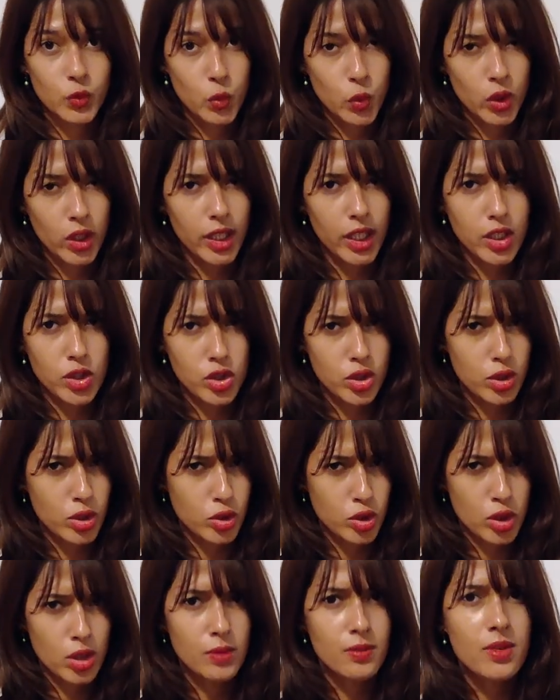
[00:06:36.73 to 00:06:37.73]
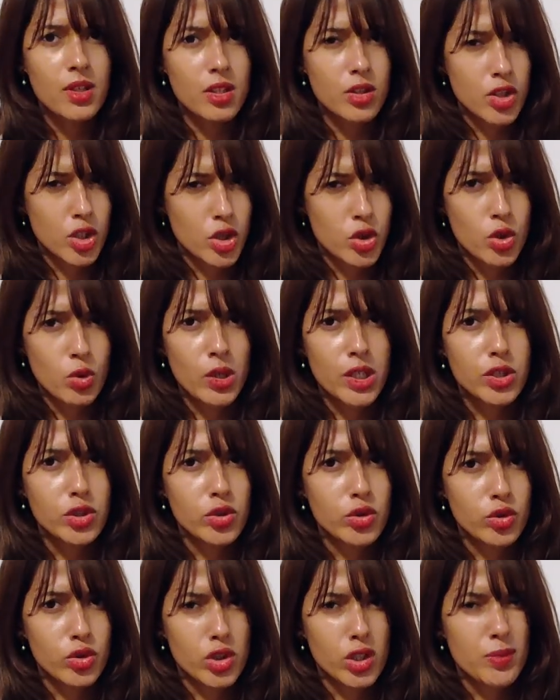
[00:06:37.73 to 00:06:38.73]
relationships and
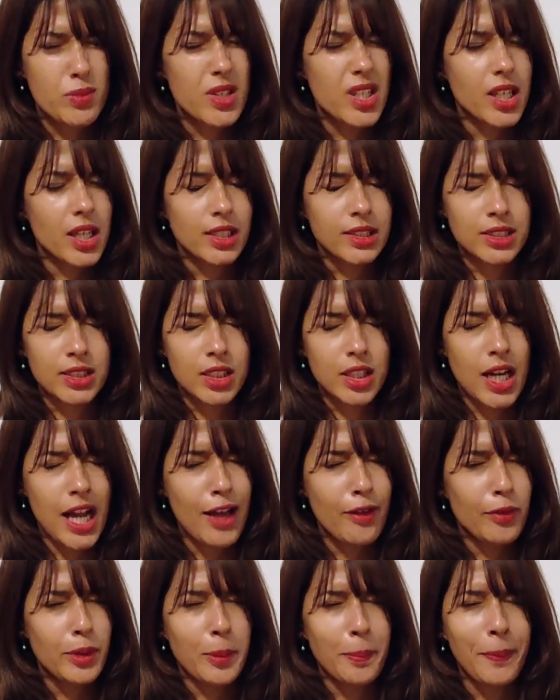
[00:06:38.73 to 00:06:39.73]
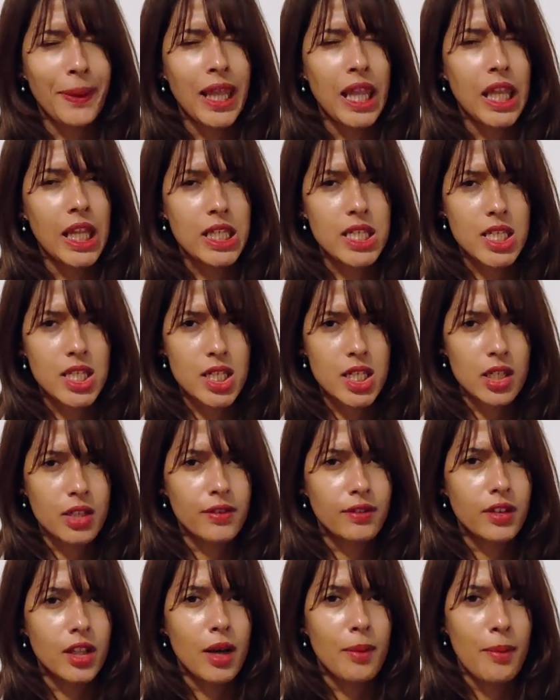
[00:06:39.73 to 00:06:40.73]
situationships, yes, there have been plenty
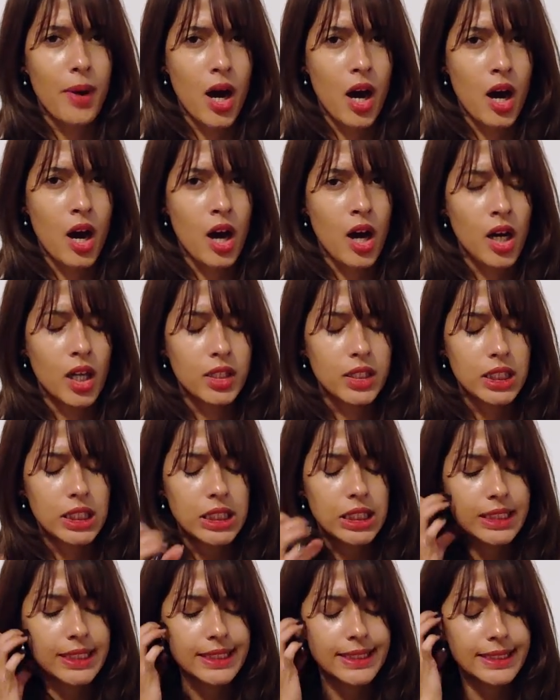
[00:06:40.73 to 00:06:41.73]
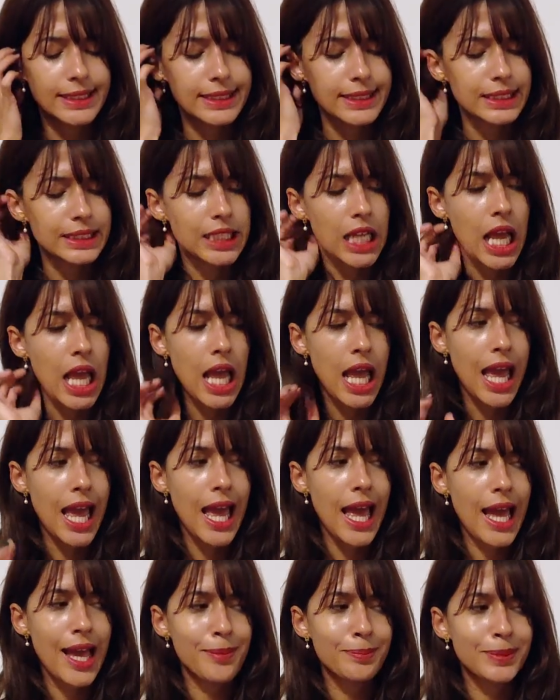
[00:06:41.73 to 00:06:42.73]
of them. Yes,
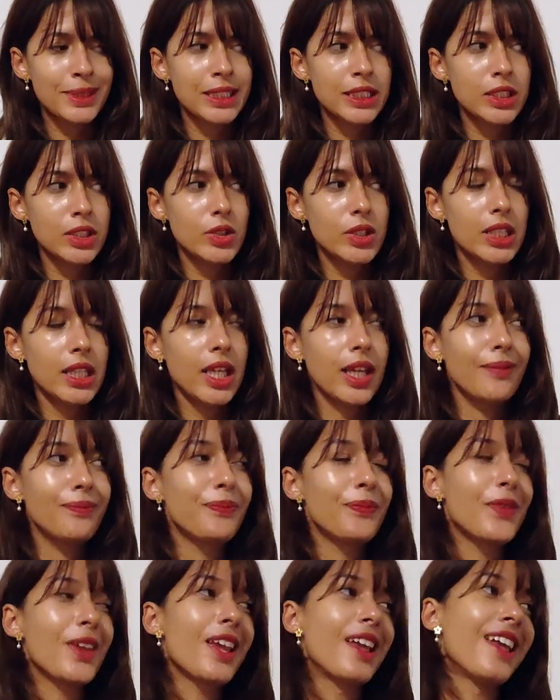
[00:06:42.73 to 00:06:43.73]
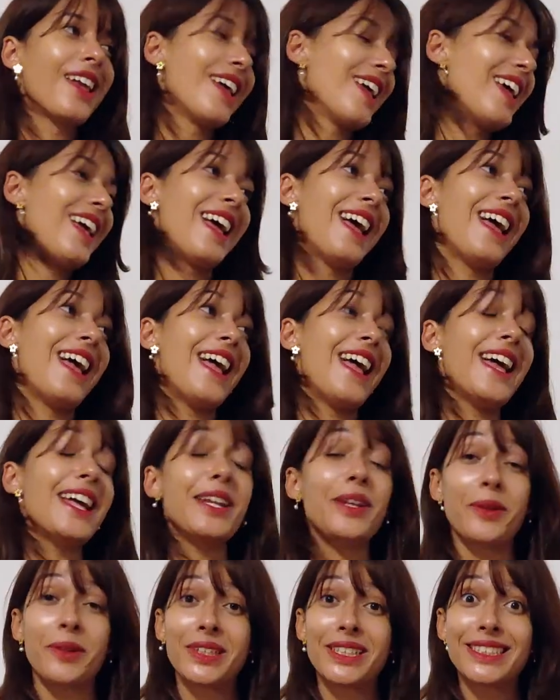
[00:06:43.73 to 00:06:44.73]
absolutely.
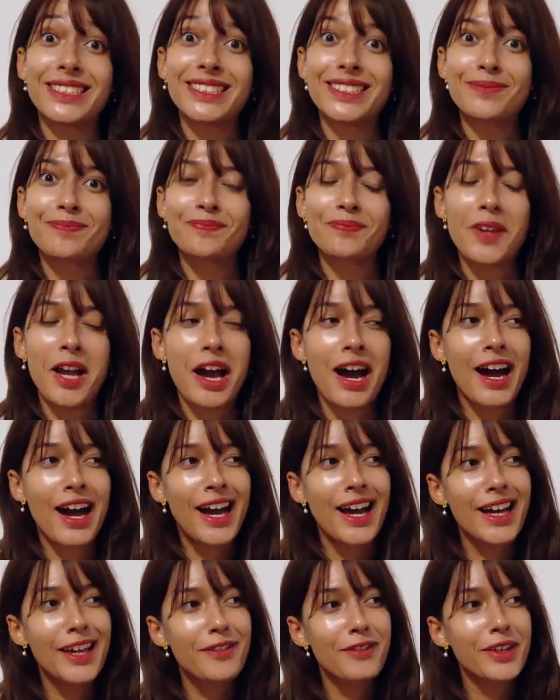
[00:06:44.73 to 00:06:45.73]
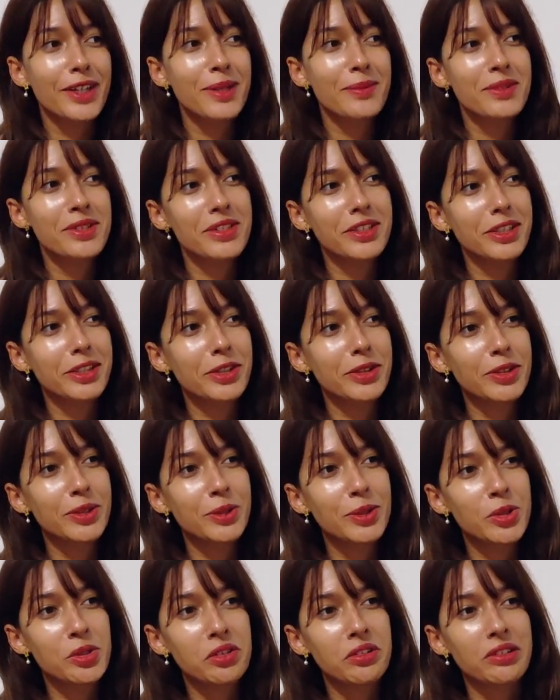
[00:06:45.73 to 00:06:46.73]
Anyways, I've come to the
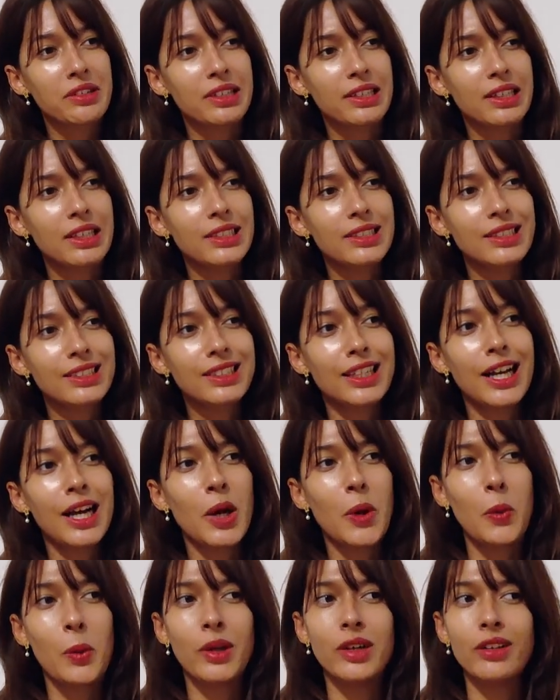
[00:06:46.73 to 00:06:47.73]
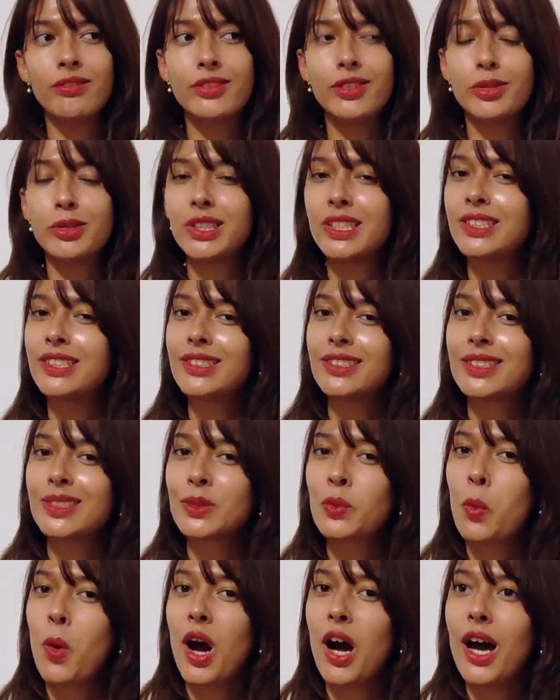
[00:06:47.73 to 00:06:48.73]
conclusion that one of the
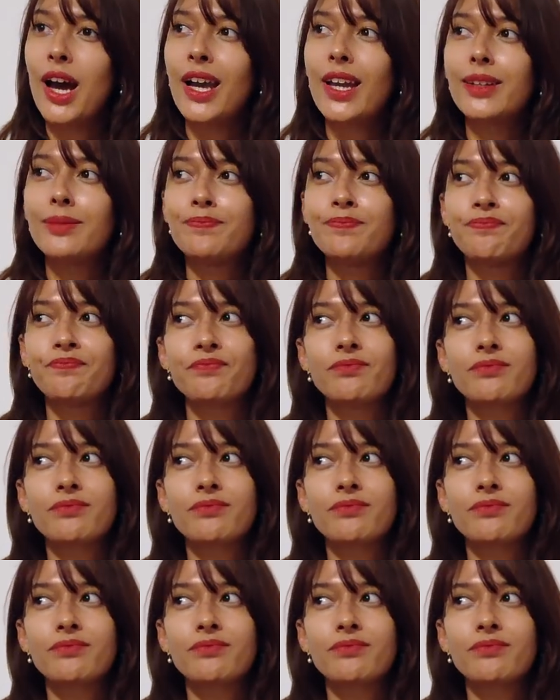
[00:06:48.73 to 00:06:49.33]
reasons why